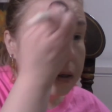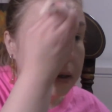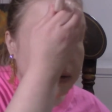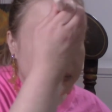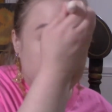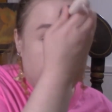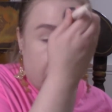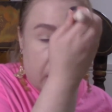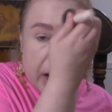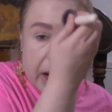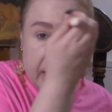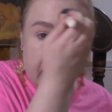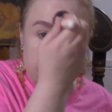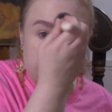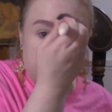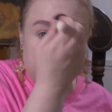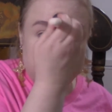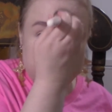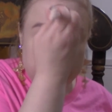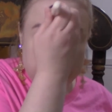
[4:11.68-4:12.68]

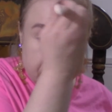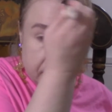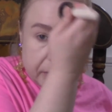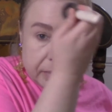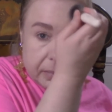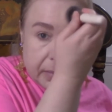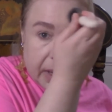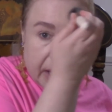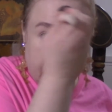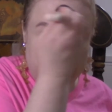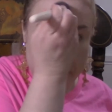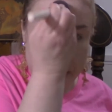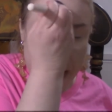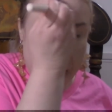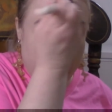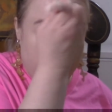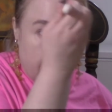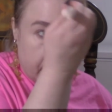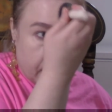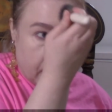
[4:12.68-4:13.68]
prime my, my
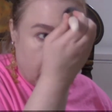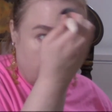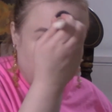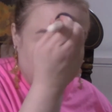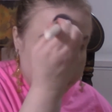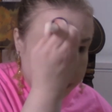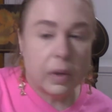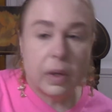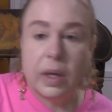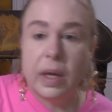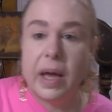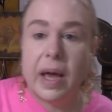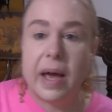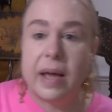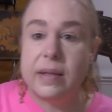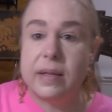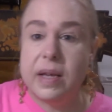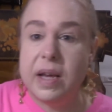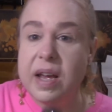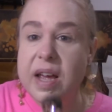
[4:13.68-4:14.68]
eyeballs. So, yeah,
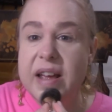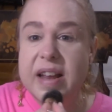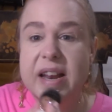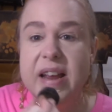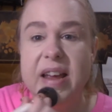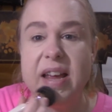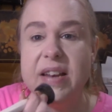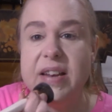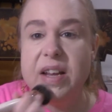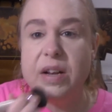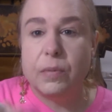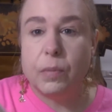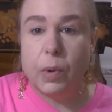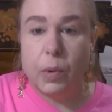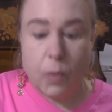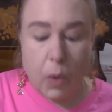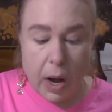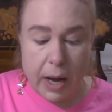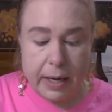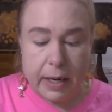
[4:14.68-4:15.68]
see, it, it didn't
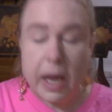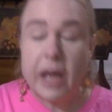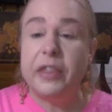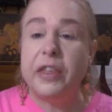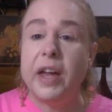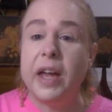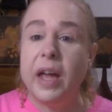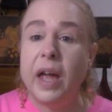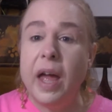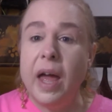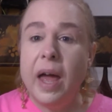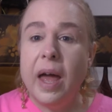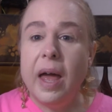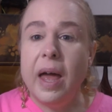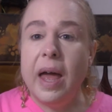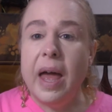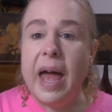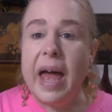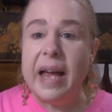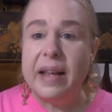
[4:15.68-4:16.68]
rewind nothing
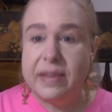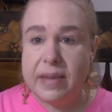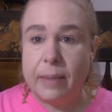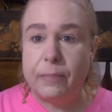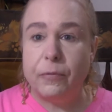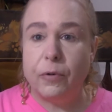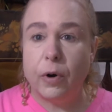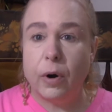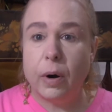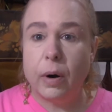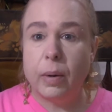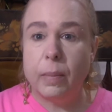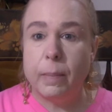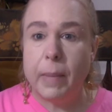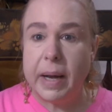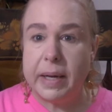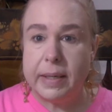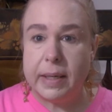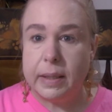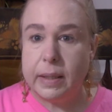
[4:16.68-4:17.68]
except for
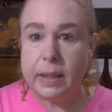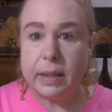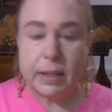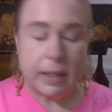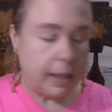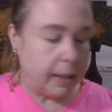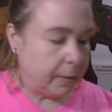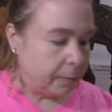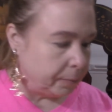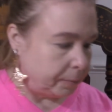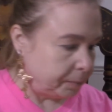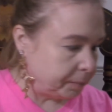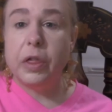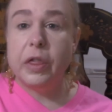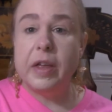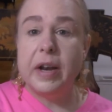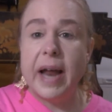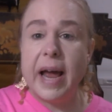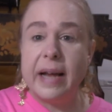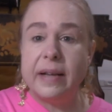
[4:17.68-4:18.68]
my dignity.
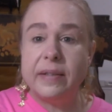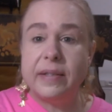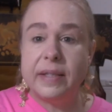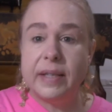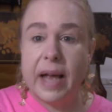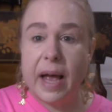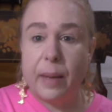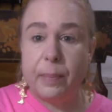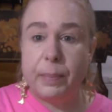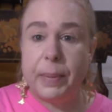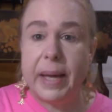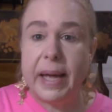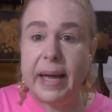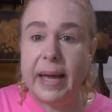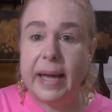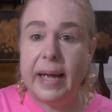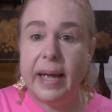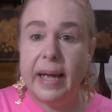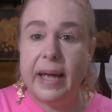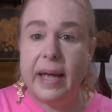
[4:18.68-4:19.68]
The next step
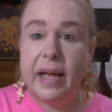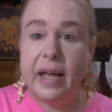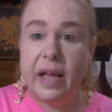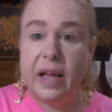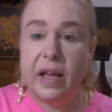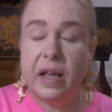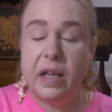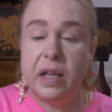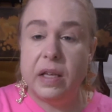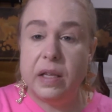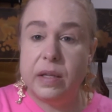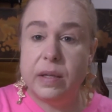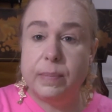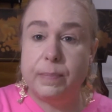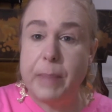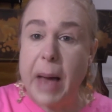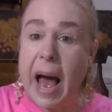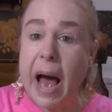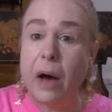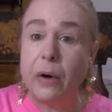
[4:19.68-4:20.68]
is
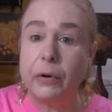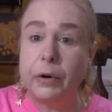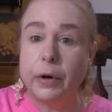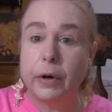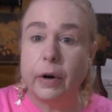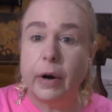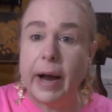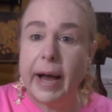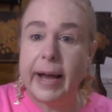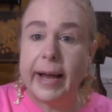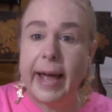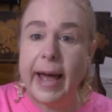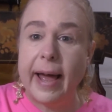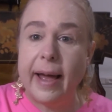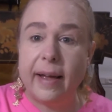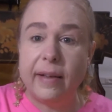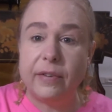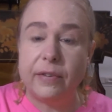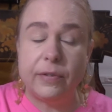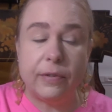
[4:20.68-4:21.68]
powder, I
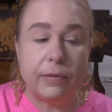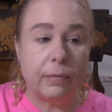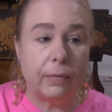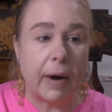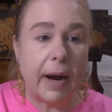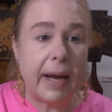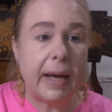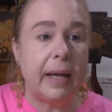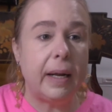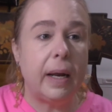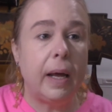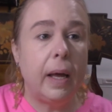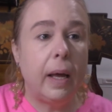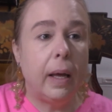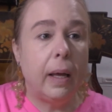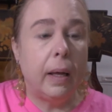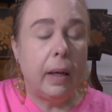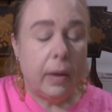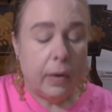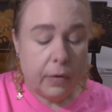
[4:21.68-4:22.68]
guess, right?
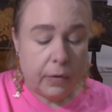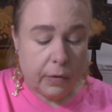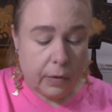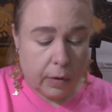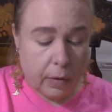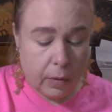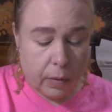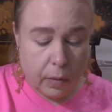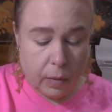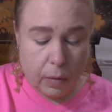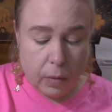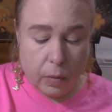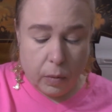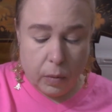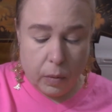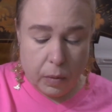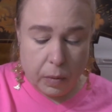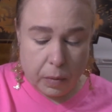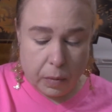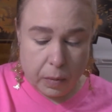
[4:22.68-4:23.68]

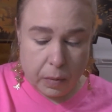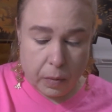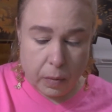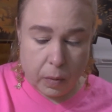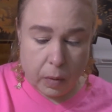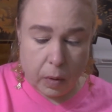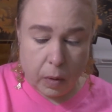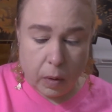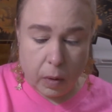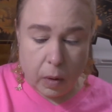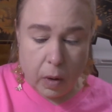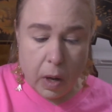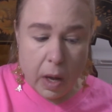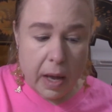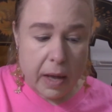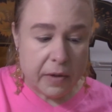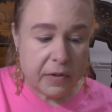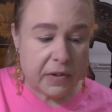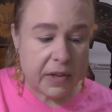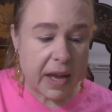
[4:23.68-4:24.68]
So,
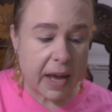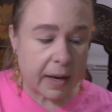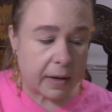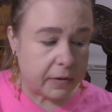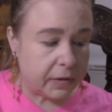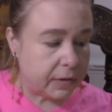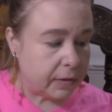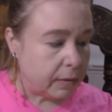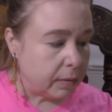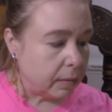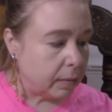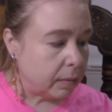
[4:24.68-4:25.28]
six.